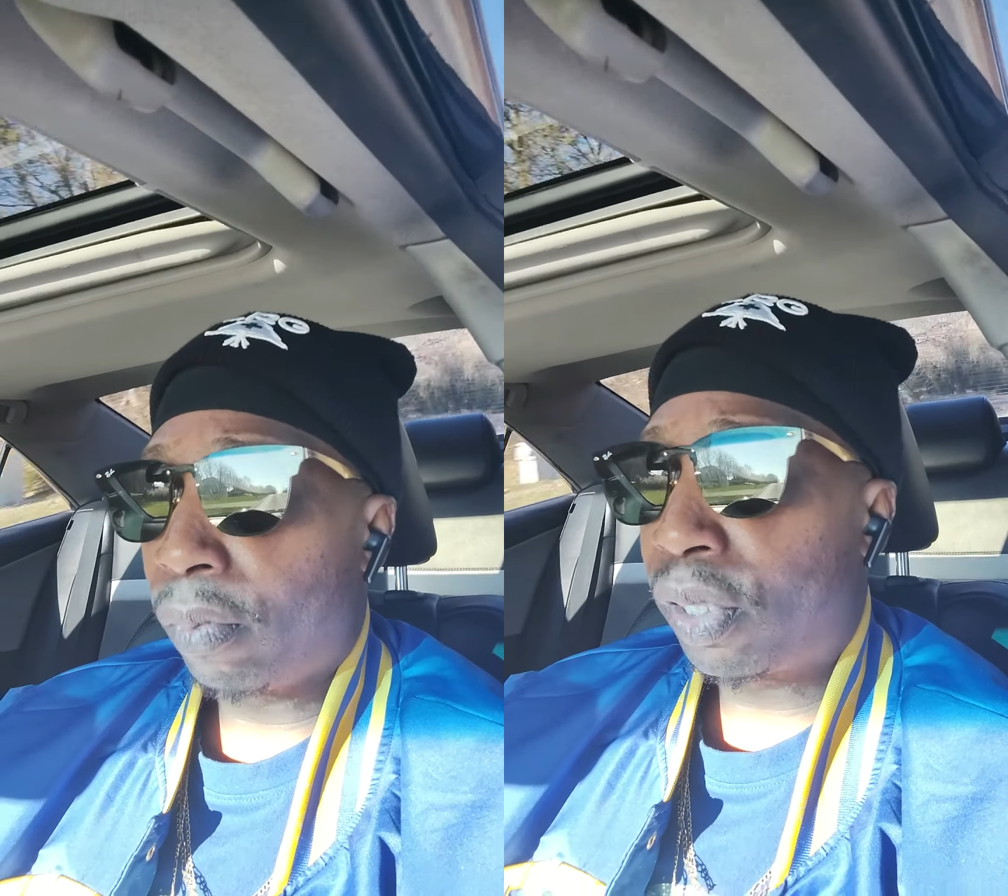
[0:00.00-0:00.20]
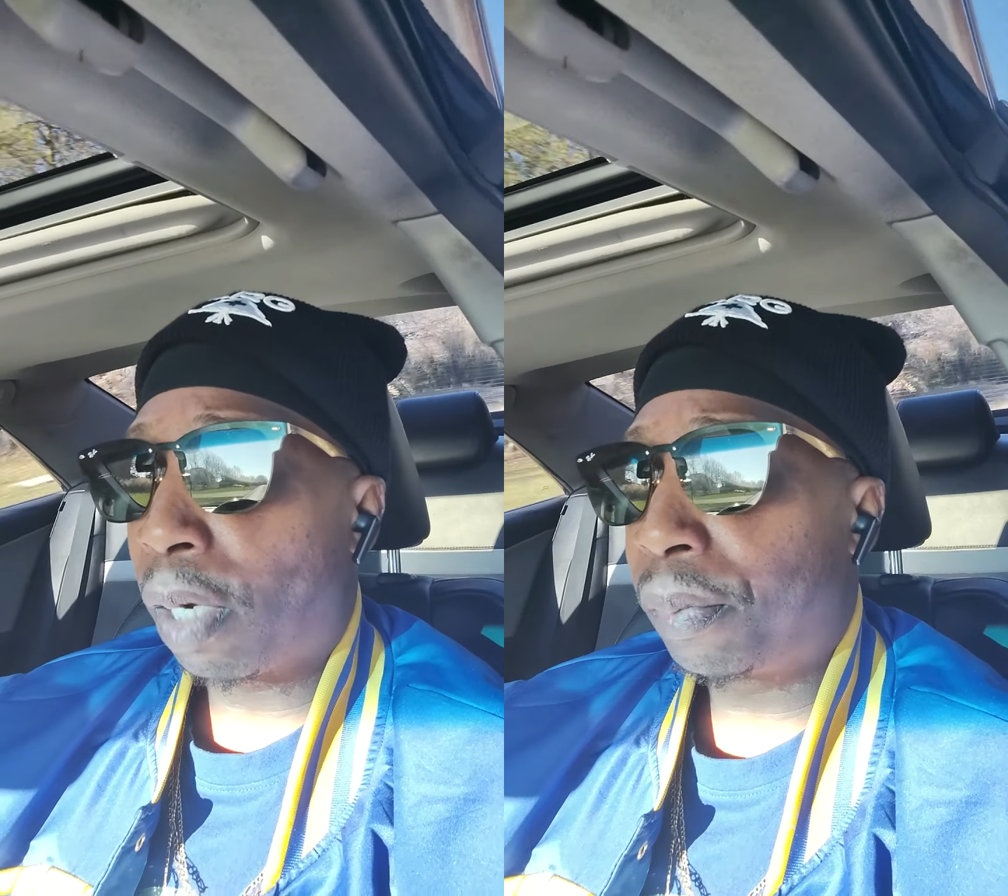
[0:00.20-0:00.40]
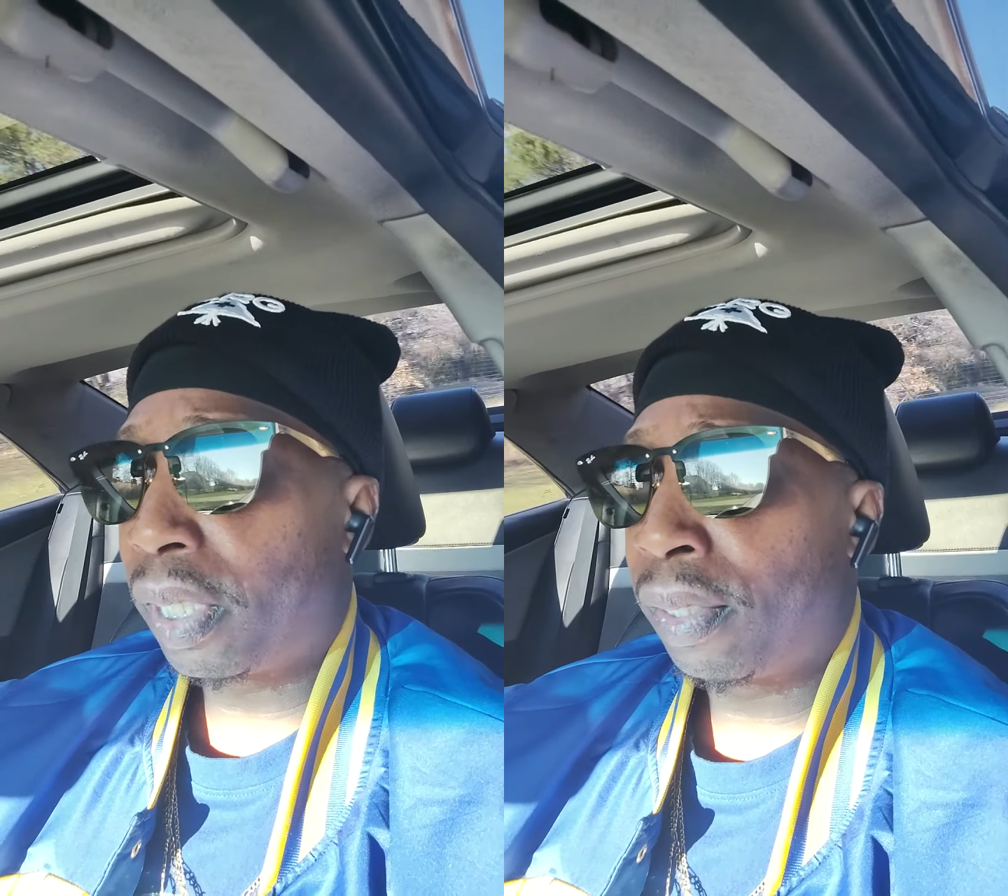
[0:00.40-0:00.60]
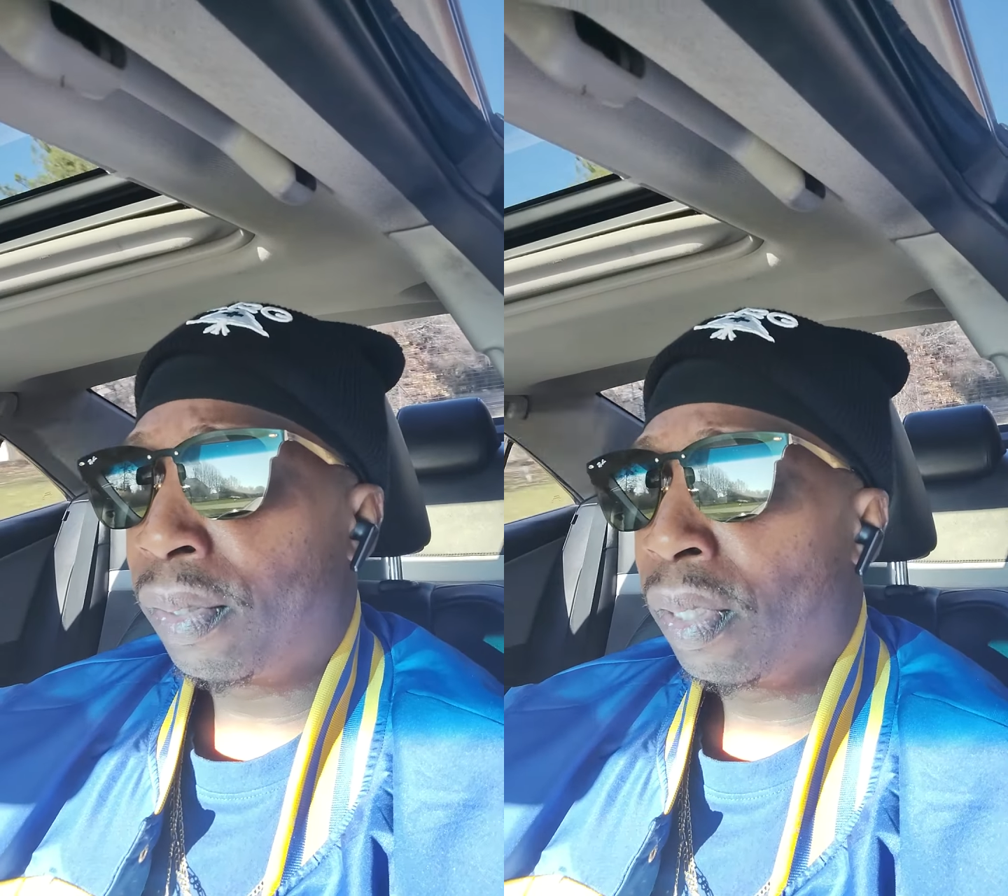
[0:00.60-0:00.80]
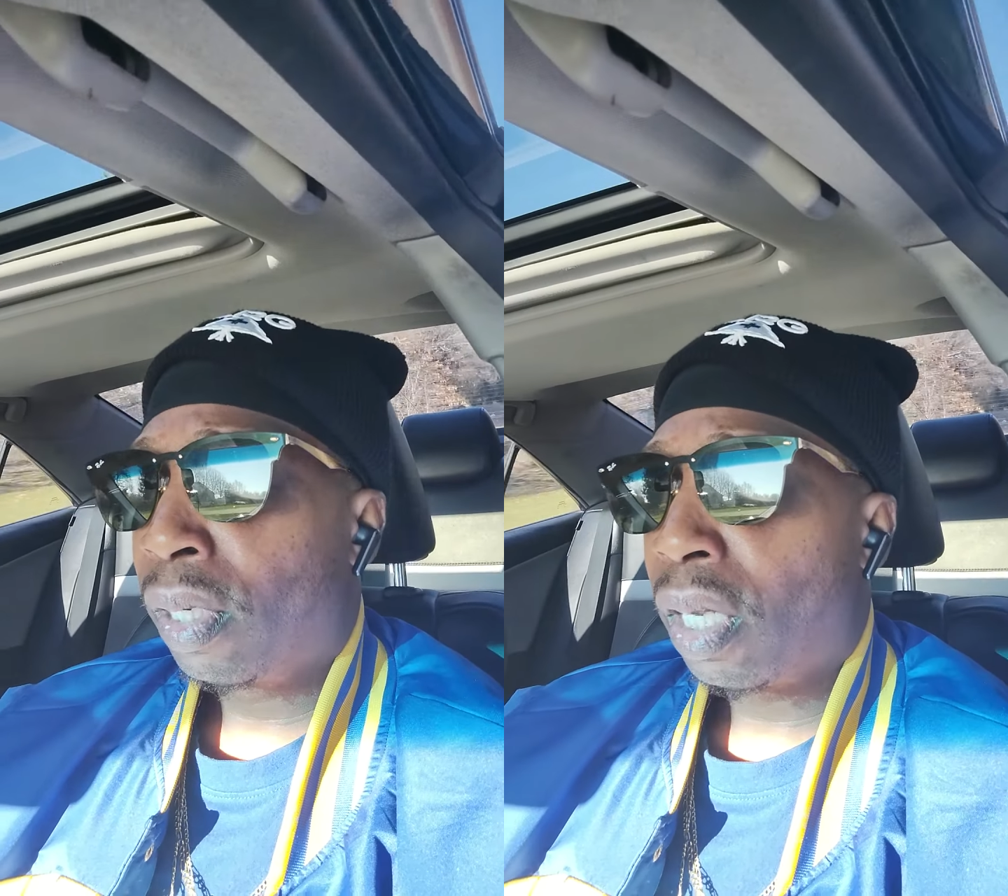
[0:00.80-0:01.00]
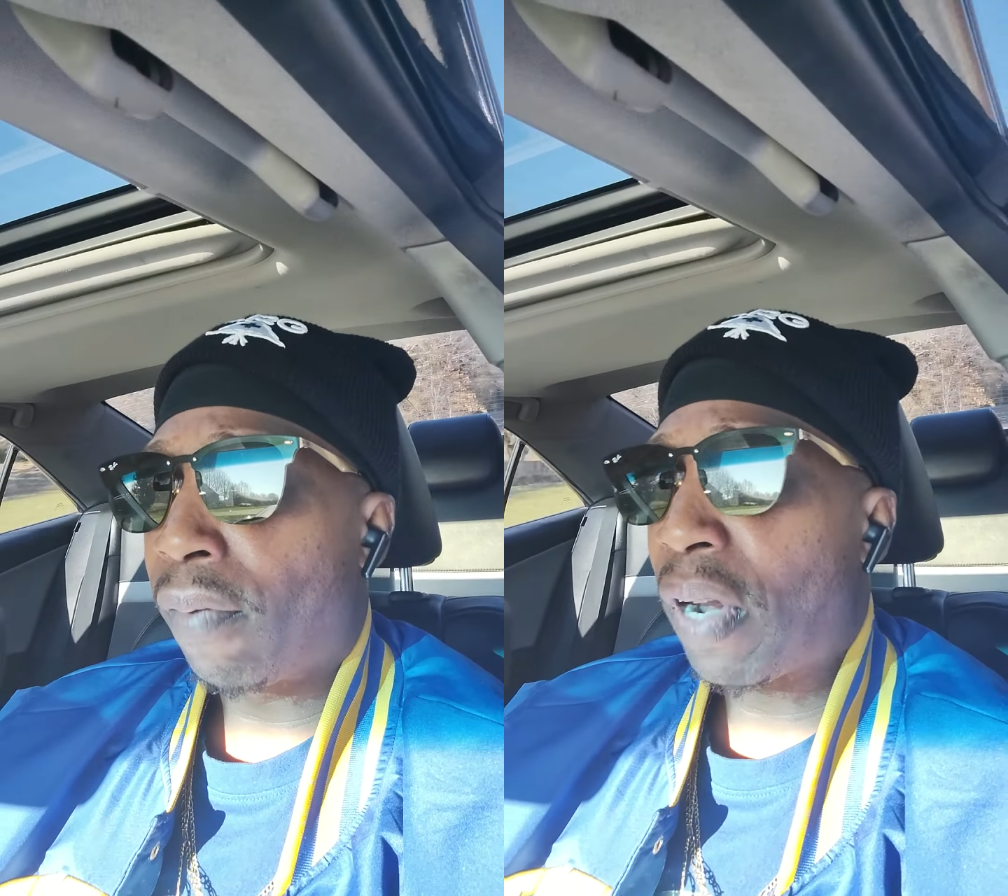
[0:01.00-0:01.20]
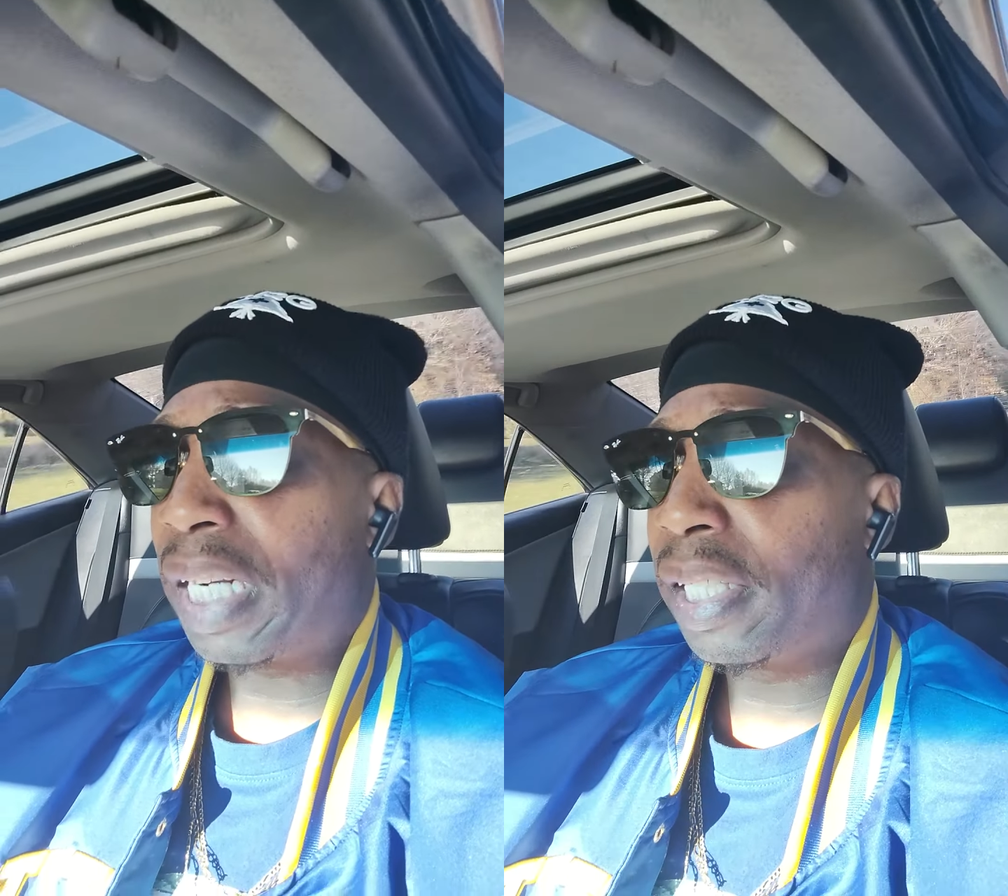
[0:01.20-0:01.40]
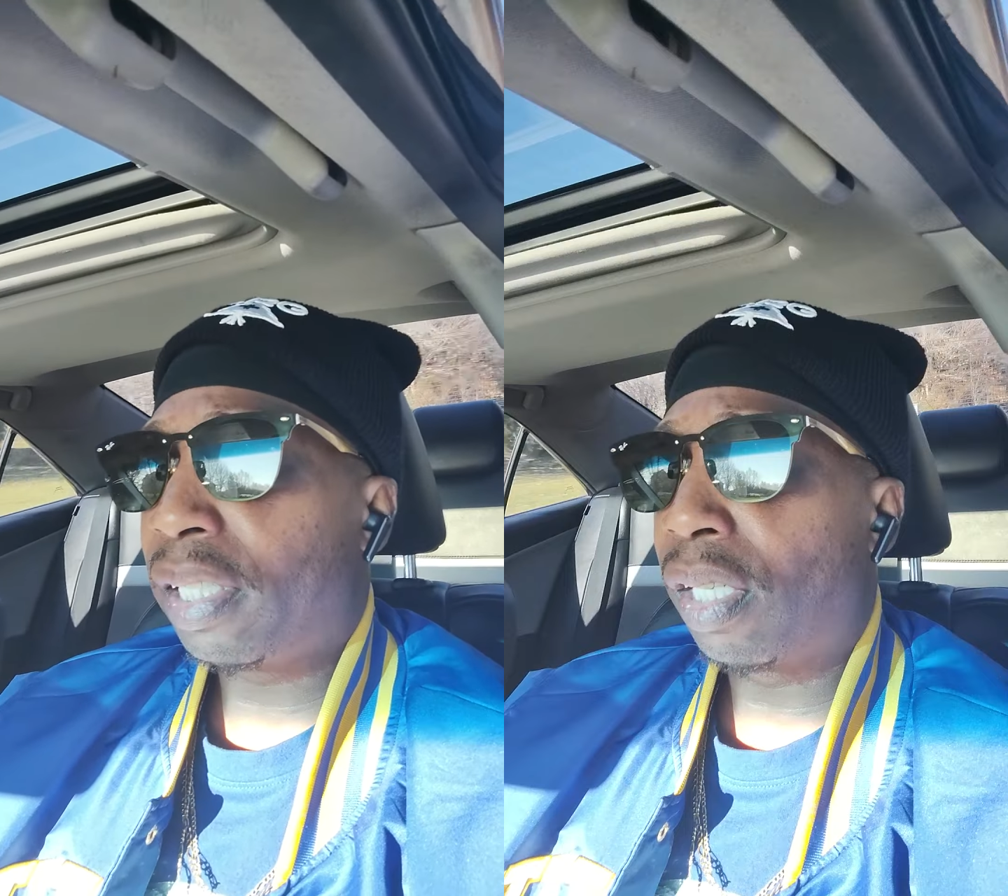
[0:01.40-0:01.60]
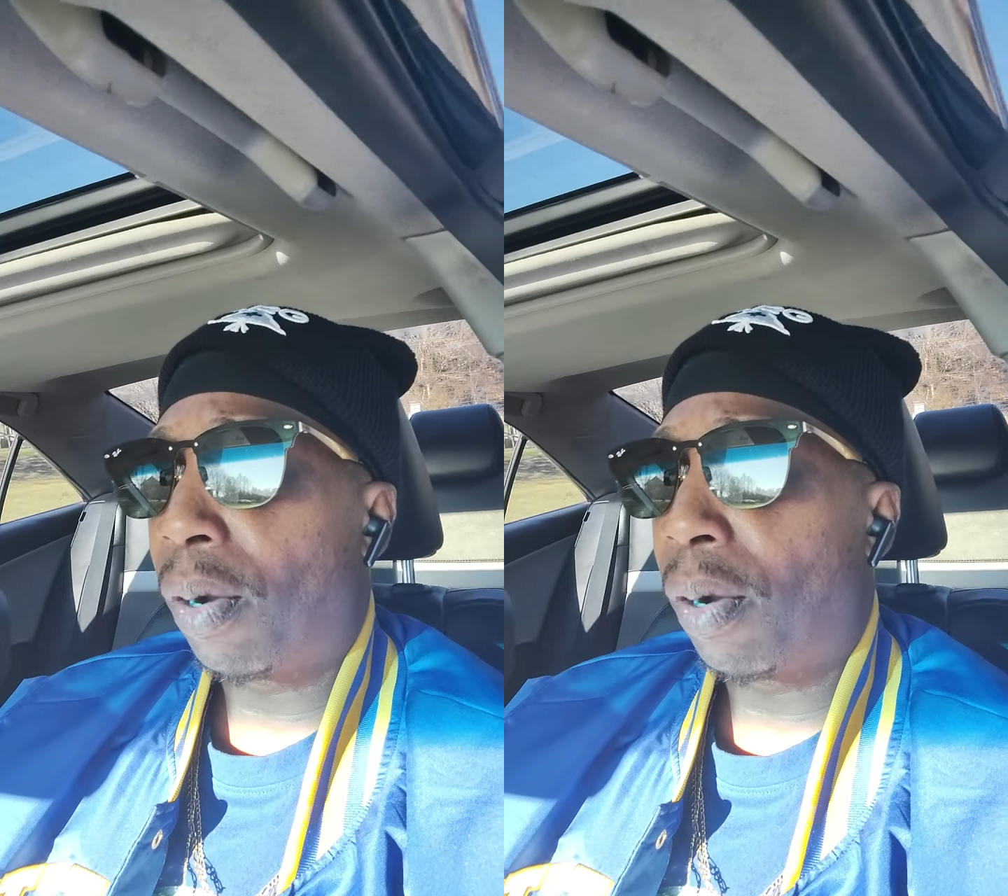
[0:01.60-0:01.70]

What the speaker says: if I did